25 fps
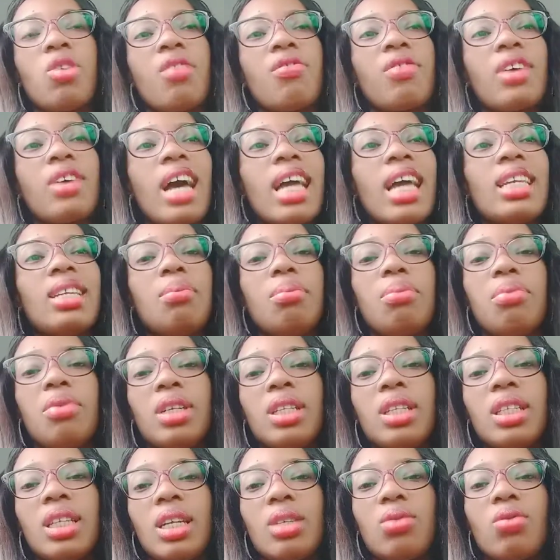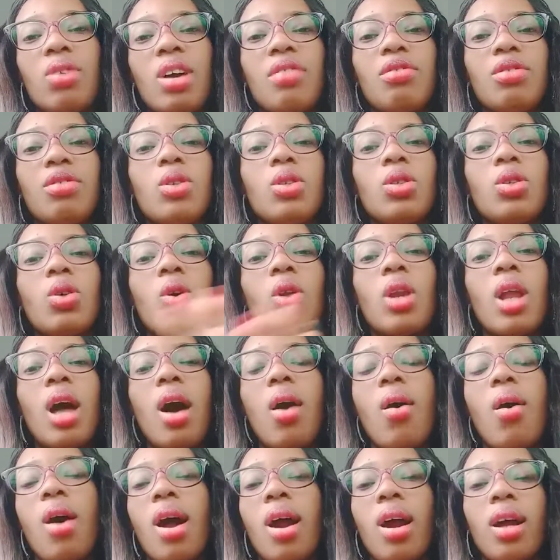we have calibrated, we have done all
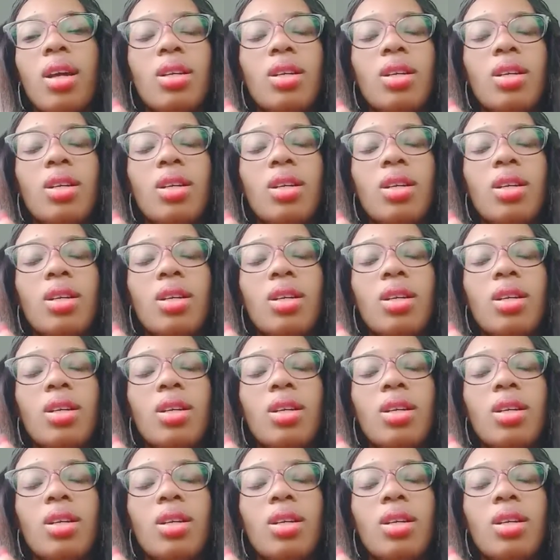our,